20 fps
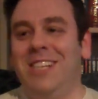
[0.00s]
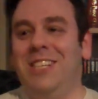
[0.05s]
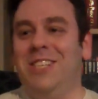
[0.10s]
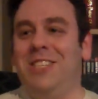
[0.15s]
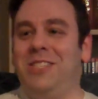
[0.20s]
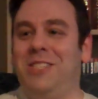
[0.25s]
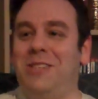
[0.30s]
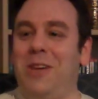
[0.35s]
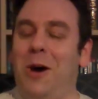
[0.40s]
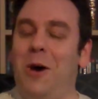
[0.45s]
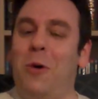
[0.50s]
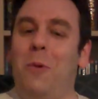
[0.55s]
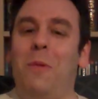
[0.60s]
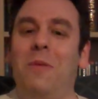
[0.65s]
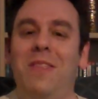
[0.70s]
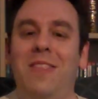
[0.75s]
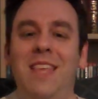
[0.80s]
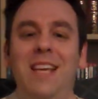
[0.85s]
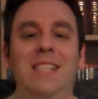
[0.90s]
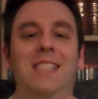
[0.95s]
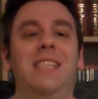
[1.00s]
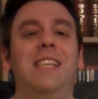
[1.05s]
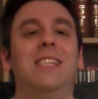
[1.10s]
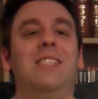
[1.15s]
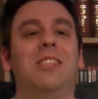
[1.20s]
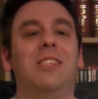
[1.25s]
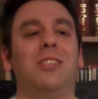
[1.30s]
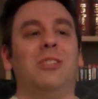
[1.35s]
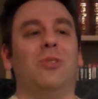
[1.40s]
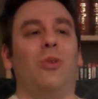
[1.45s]
So this
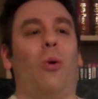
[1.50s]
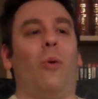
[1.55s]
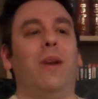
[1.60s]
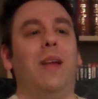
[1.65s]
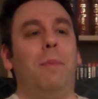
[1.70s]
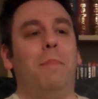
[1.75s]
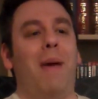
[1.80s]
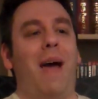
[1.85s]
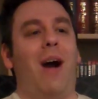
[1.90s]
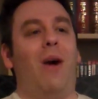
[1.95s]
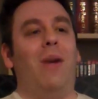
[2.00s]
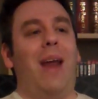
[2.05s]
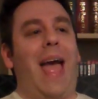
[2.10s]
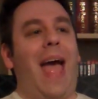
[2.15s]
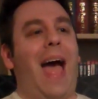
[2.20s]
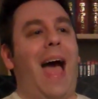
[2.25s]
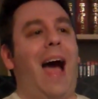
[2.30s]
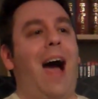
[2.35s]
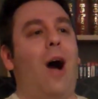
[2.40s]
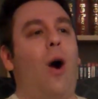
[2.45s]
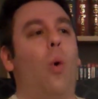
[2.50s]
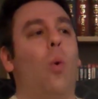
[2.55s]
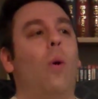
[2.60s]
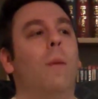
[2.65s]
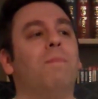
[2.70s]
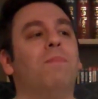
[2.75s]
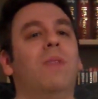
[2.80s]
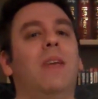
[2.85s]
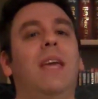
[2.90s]
is the story about how